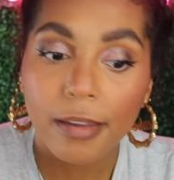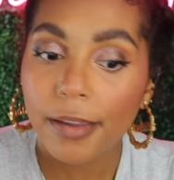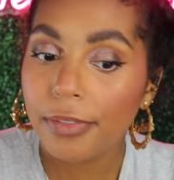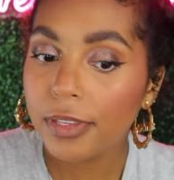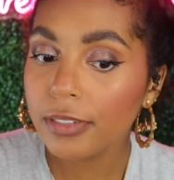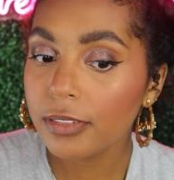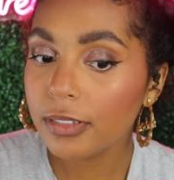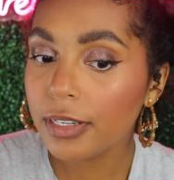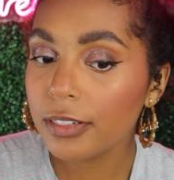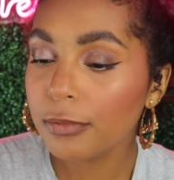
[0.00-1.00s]
And this
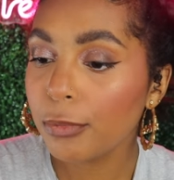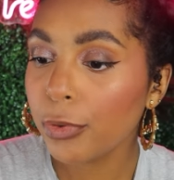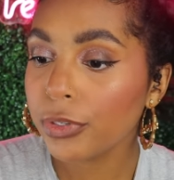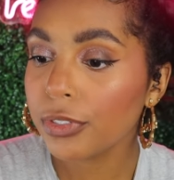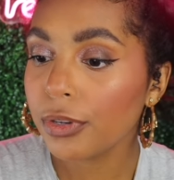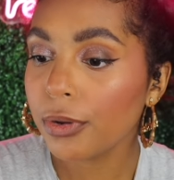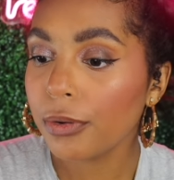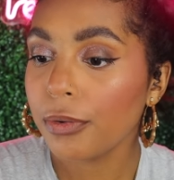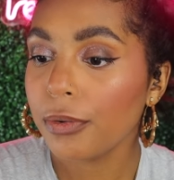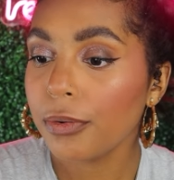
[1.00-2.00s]
is more
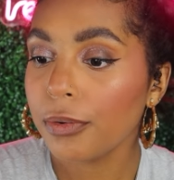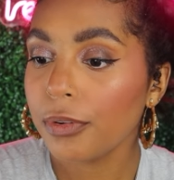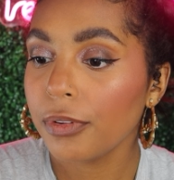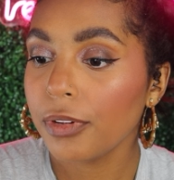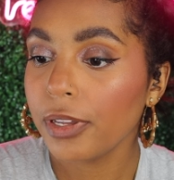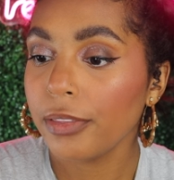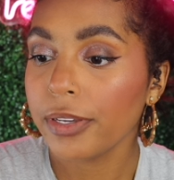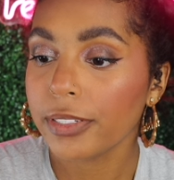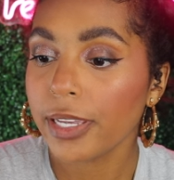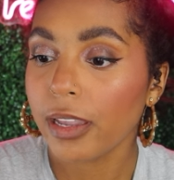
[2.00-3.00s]
so, it
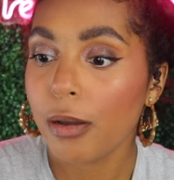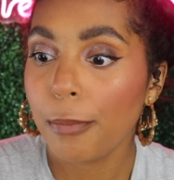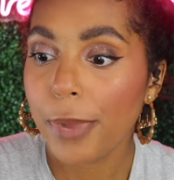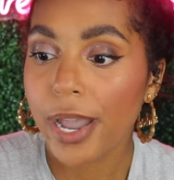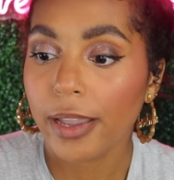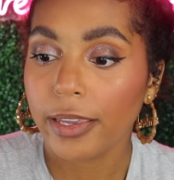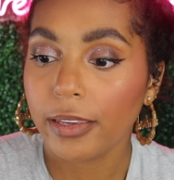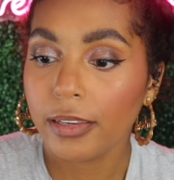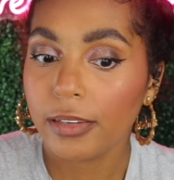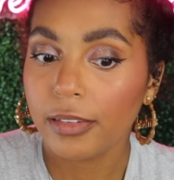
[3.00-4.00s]
looks like
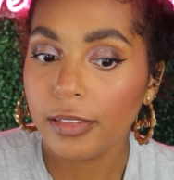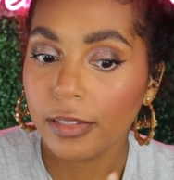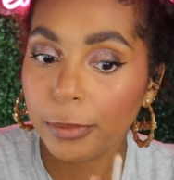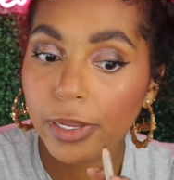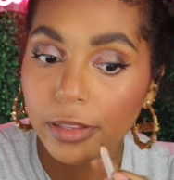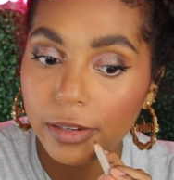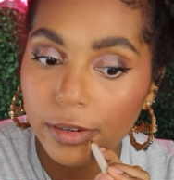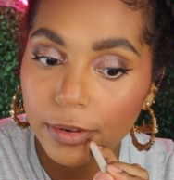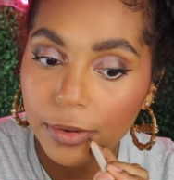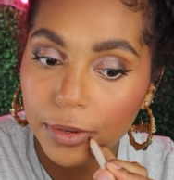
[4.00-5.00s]
my lip color.
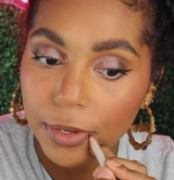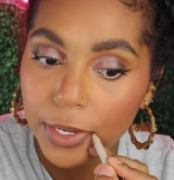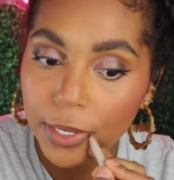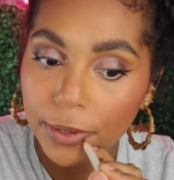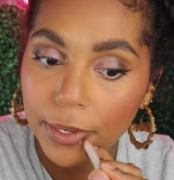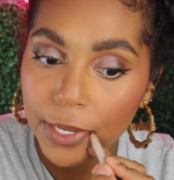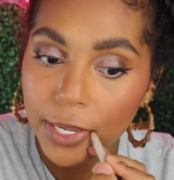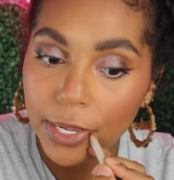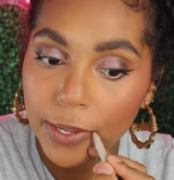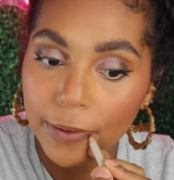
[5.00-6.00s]

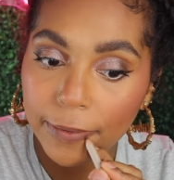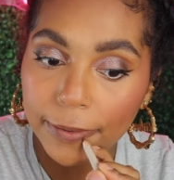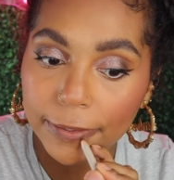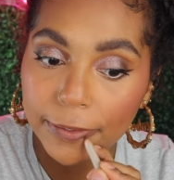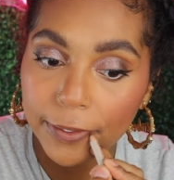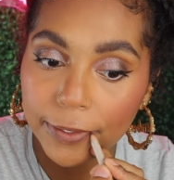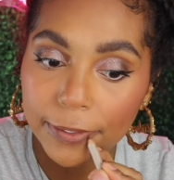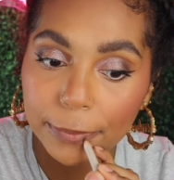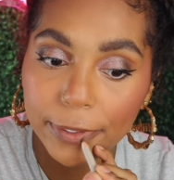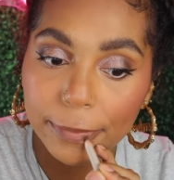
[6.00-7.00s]
Like the
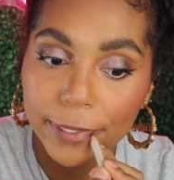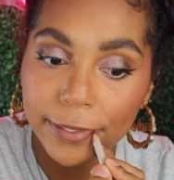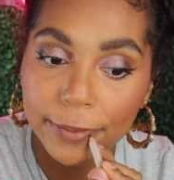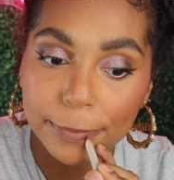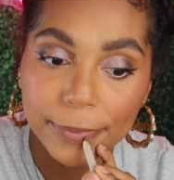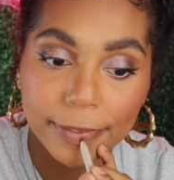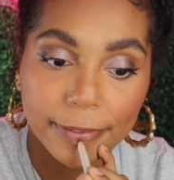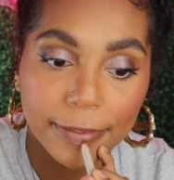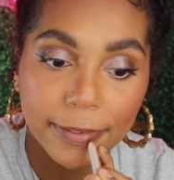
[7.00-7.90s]
darkest part of my lips.